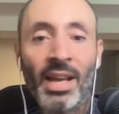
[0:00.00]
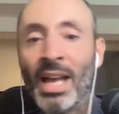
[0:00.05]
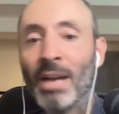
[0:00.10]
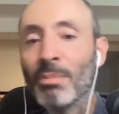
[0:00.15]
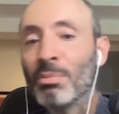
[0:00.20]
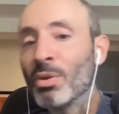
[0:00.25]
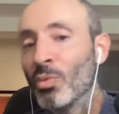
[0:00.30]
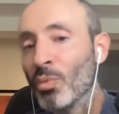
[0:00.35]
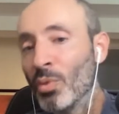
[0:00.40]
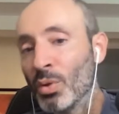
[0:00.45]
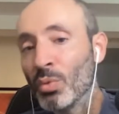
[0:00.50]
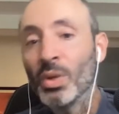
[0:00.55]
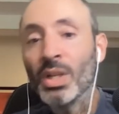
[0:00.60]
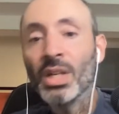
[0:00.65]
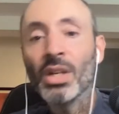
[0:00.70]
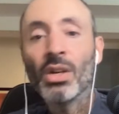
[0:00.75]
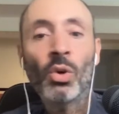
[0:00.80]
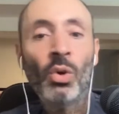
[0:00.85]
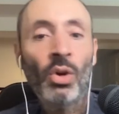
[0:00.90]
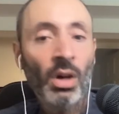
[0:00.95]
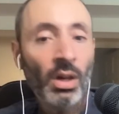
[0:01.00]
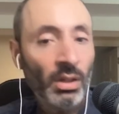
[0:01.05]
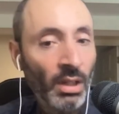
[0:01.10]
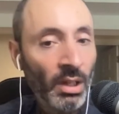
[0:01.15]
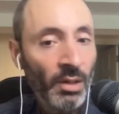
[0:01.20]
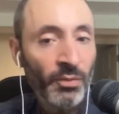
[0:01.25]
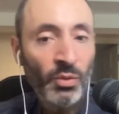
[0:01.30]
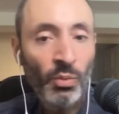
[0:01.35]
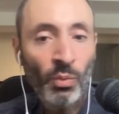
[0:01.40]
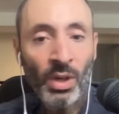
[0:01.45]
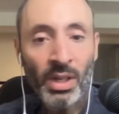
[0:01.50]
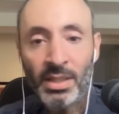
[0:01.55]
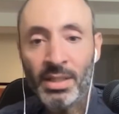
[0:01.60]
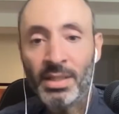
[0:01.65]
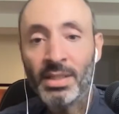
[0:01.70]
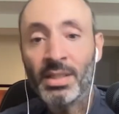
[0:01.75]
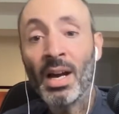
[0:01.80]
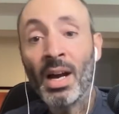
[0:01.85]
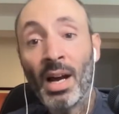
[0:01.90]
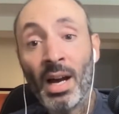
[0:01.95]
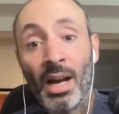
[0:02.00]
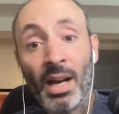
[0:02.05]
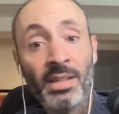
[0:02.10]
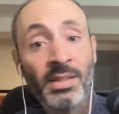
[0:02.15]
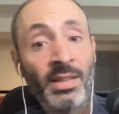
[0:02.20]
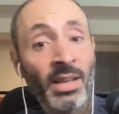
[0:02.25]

happen when we or our loved one dies,